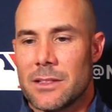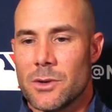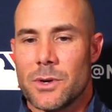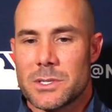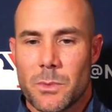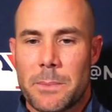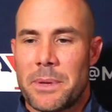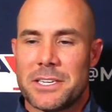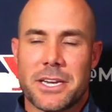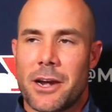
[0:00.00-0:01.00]
Louis when we
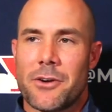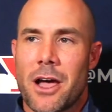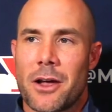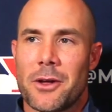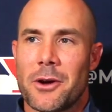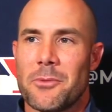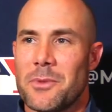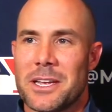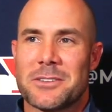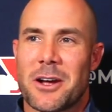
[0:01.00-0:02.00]
pitched to Arenado. We
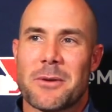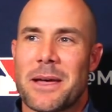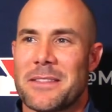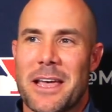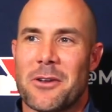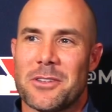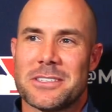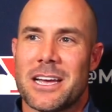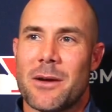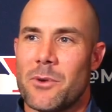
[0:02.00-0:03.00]
can talk about that all the
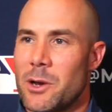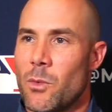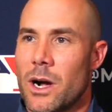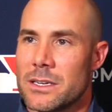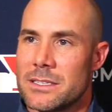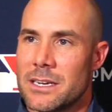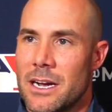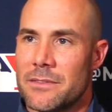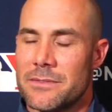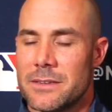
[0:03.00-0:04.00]
time where he walked us
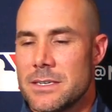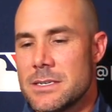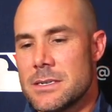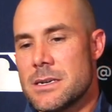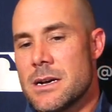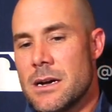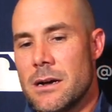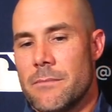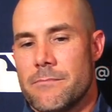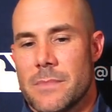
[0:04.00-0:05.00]
off.
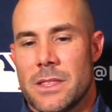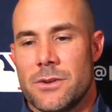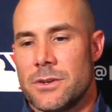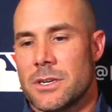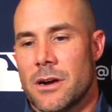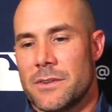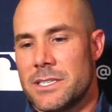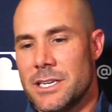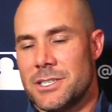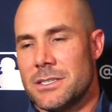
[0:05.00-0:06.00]
There's
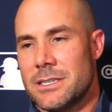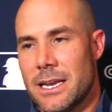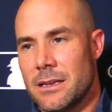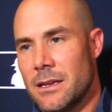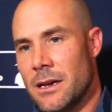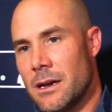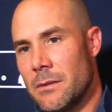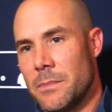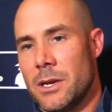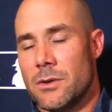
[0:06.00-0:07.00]
conversations,
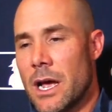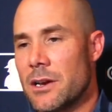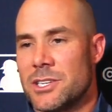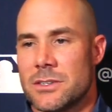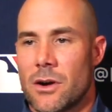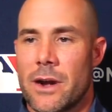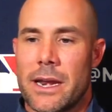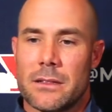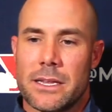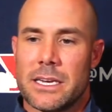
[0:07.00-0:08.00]
you know, not just our
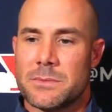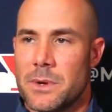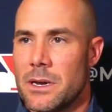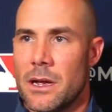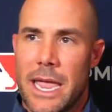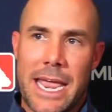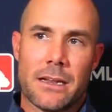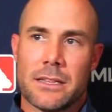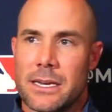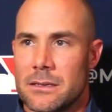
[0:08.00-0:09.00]
analytics, but
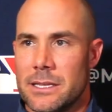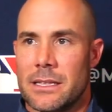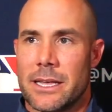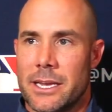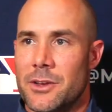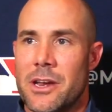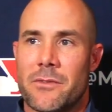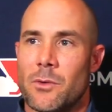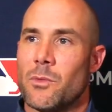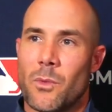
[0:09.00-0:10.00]
analytically, like you
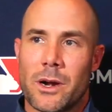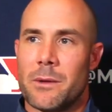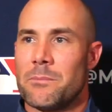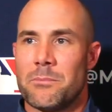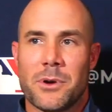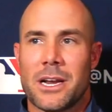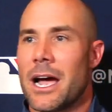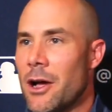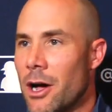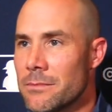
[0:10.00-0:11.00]
never want to put a
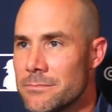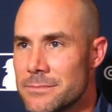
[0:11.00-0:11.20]
guy on.